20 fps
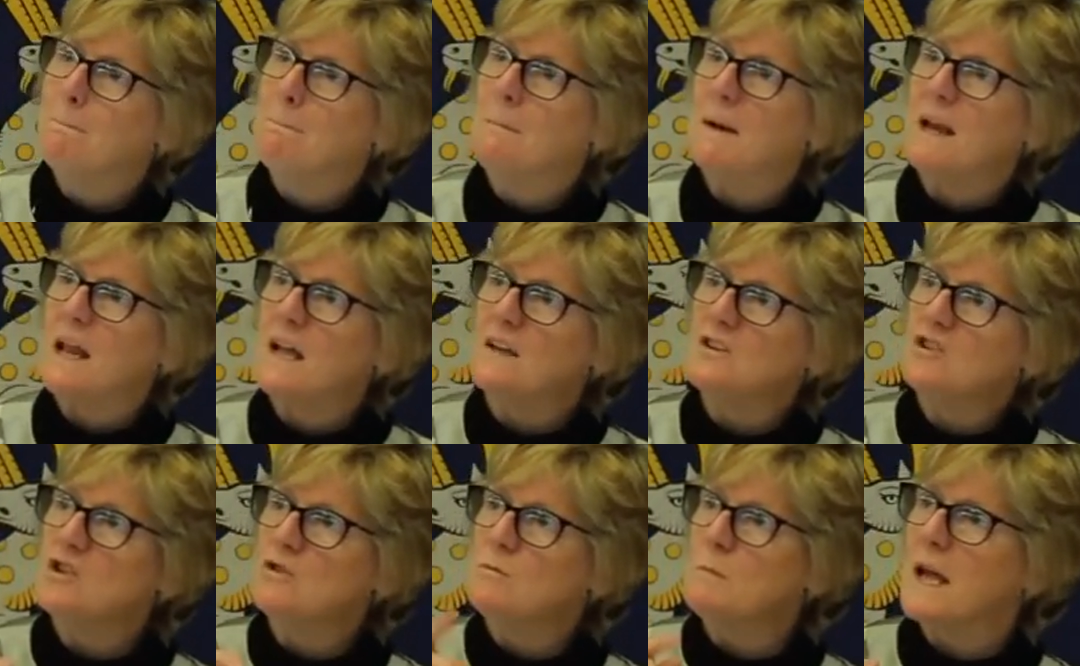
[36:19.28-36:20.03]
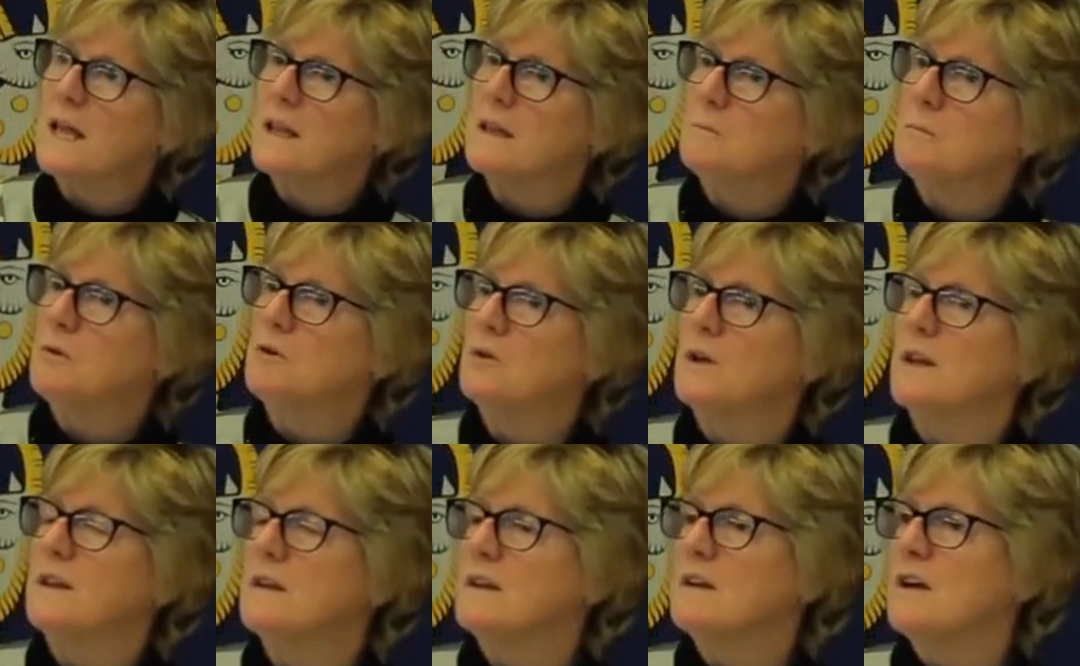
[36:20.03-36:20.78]
But I do make the
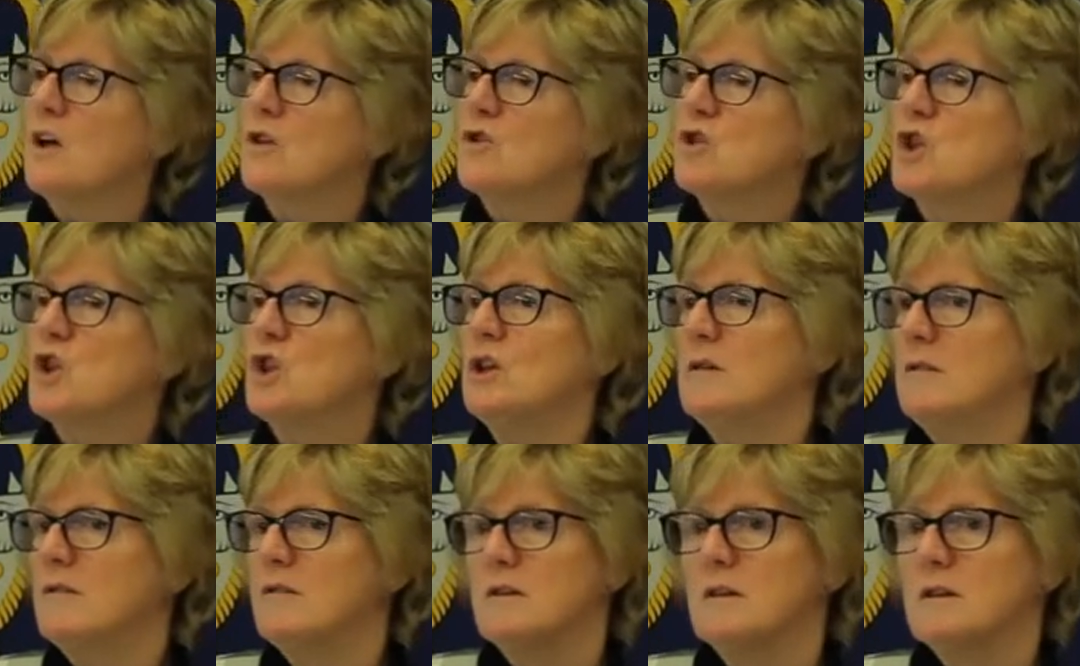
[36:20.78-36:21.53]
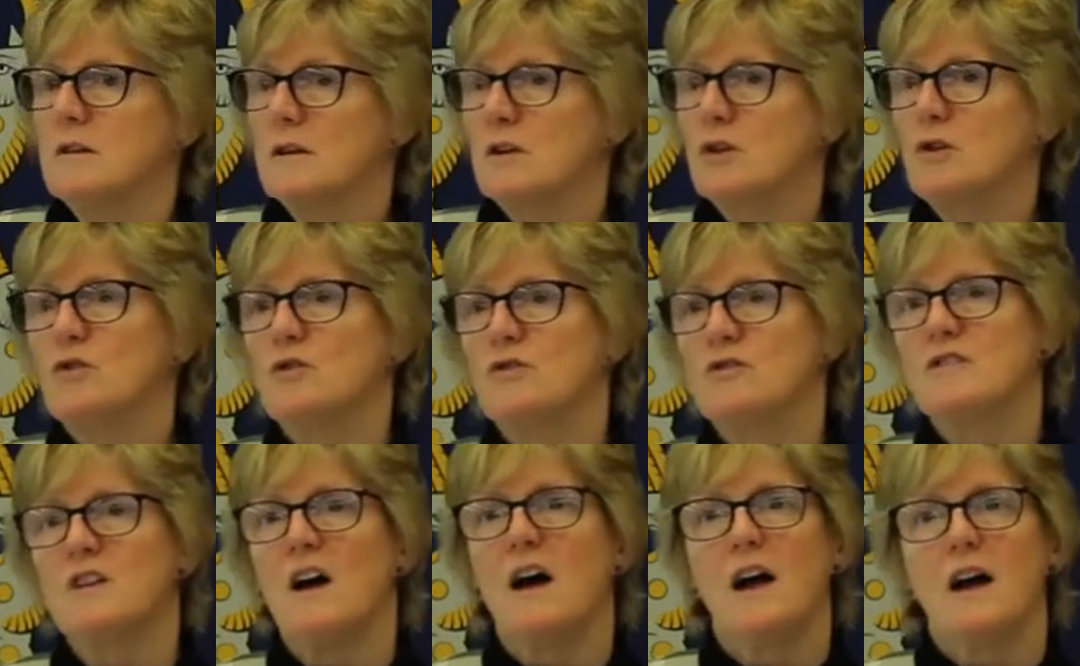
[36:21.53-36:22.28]
point that our children
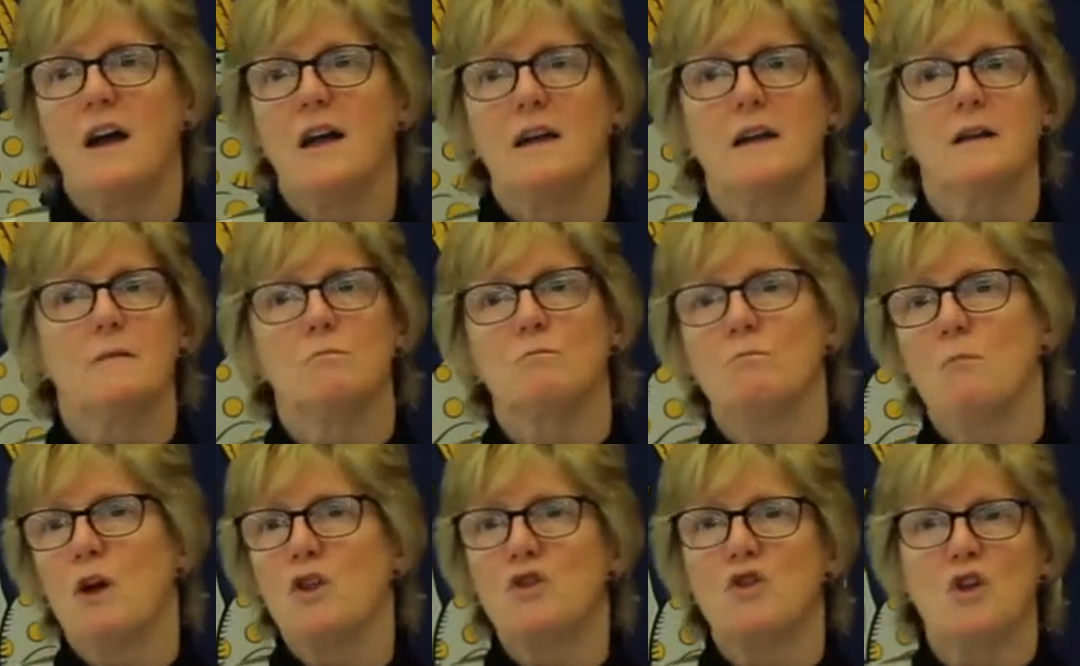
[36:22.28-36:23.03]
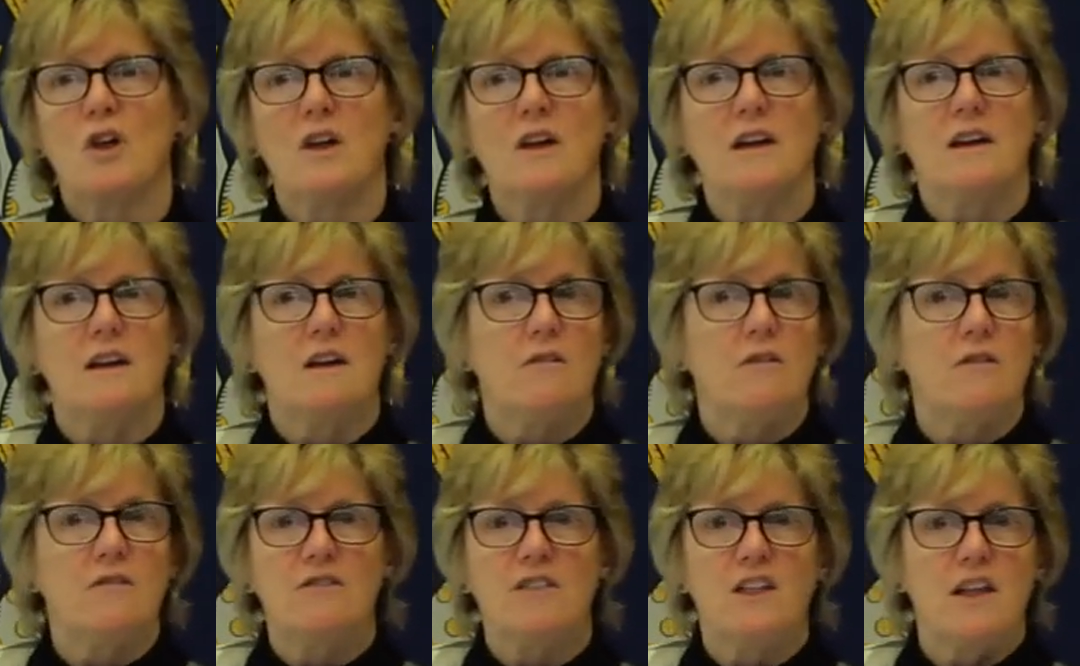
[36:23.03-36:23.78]
could die much
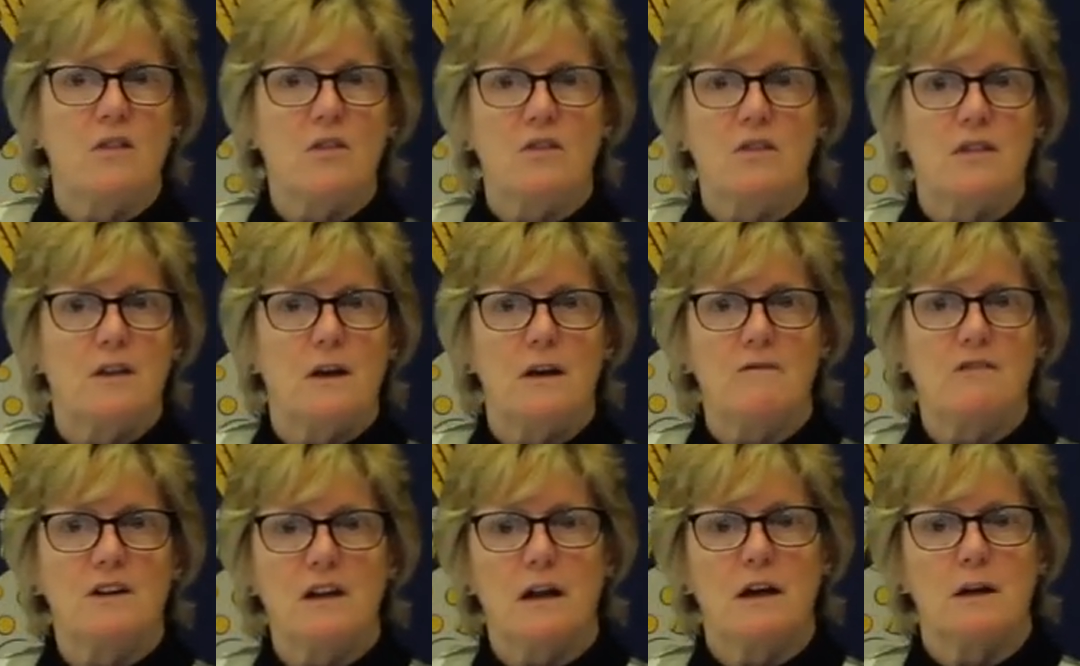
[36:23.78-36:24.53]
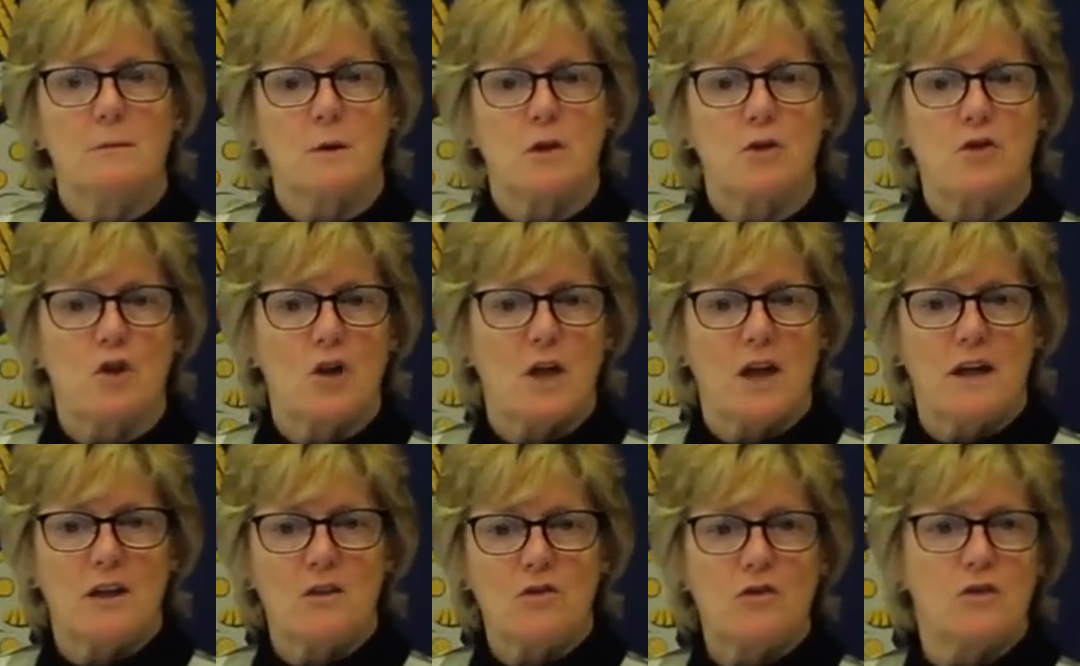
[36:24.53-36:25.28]
earlier of this than of climate
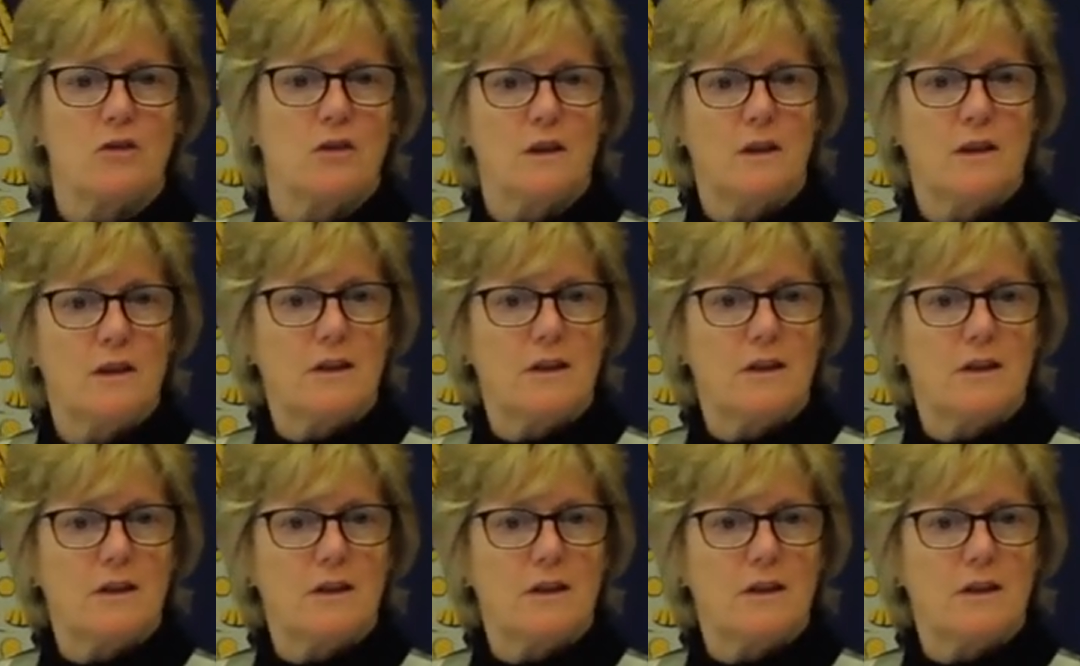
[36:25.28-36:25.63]
change.